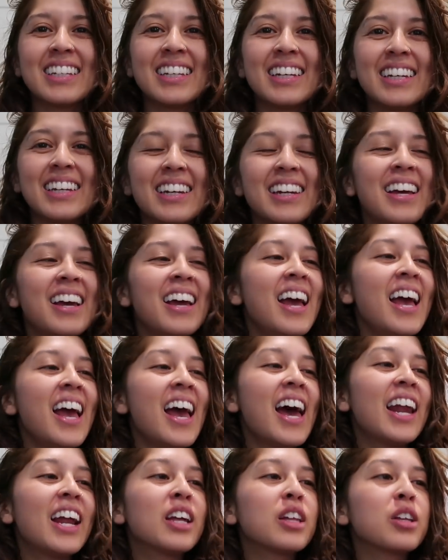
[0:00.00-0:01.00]
in it
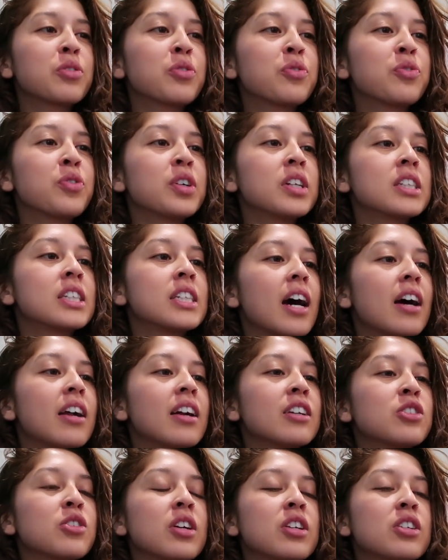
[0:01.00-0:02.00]
and I like freaked out,
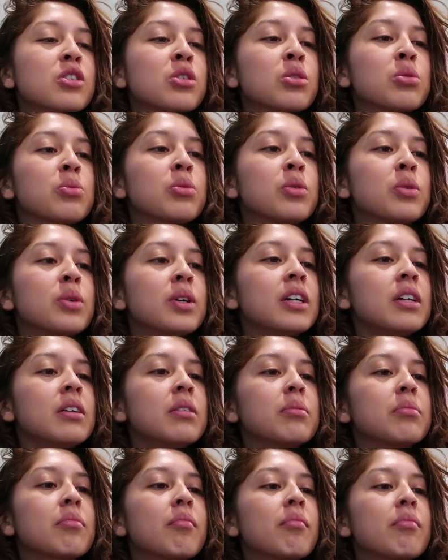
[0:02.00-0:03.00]
actually I just threw
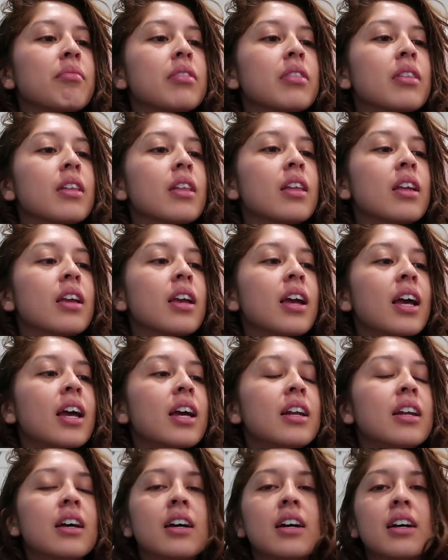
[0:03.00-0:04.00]
it
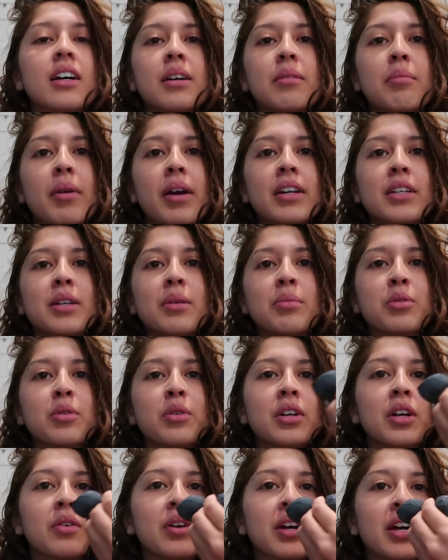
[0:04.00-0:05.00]
and um, I ended up
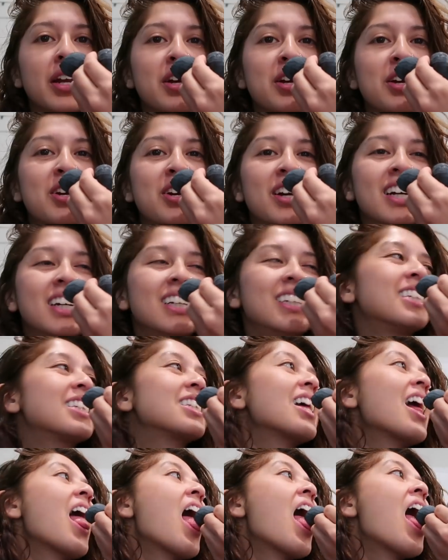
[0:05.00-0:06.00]
throwing it right at Chris.
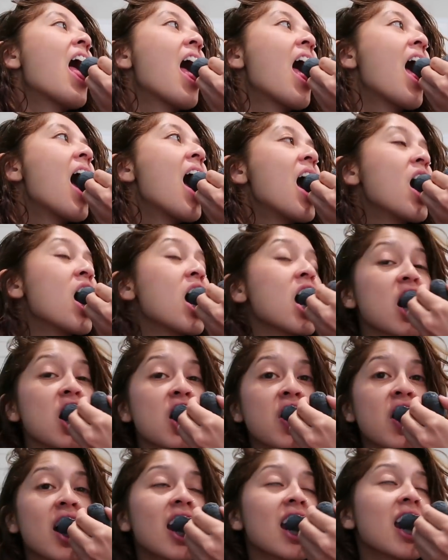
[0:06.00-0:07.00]
It was
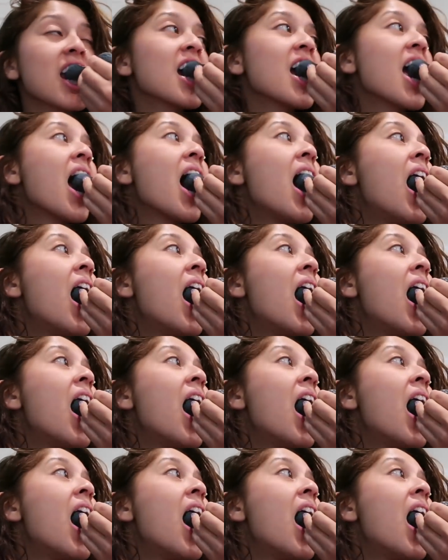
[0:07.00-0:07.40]
funny.